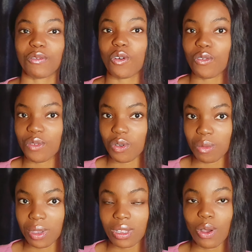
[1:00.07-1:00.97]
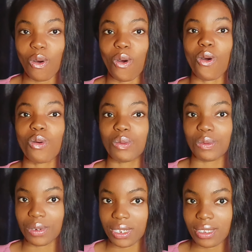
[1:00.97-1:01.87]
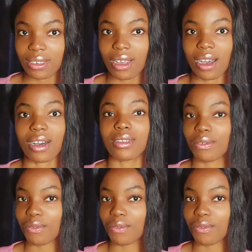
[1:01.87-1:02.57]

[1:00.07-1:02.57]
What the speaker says: before filming or read and